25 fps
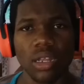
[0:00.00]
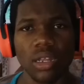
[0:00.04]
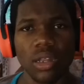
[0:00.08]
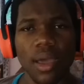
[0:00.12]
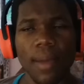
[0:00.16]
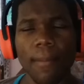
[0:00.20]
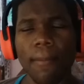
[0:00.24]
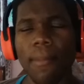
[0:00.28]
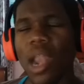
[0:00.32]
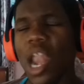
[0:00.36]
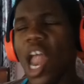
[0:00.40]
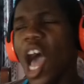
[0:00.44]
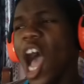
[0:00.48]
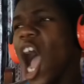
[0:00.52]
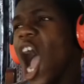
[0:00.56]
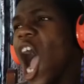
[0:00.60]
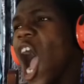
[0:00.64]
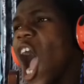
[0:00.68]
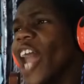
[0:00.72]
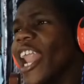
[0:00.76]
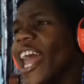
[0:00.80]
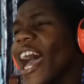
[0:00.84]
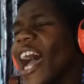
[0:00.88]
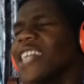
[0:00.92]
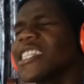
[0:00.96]
The
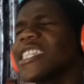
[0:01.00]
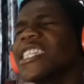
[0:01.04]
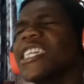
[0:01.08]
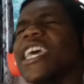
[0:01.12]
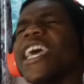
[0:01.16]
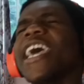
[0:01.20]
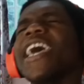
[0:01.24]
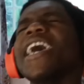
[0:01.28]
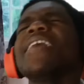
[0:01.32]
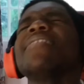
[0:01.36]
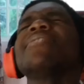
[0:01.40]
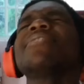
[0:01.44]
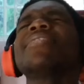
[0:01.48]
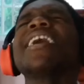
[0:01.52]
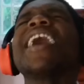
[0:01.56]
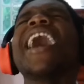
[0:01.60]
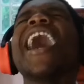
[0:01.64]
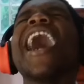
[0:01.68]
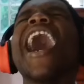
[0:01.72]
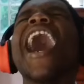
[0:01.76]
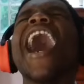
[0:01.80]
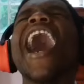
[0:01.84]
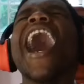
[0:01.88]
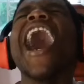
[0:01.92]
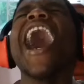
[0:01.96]
blood of
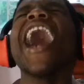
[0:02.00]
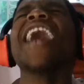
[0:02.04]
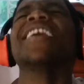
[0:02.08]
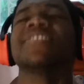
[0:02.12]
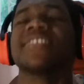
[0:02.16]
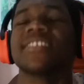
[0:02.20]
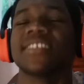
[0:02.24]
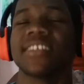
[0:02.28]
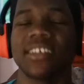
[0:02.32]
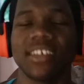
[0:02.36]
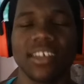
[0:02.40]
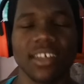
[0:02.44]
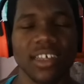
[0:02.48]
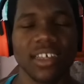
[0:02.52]
Jesus!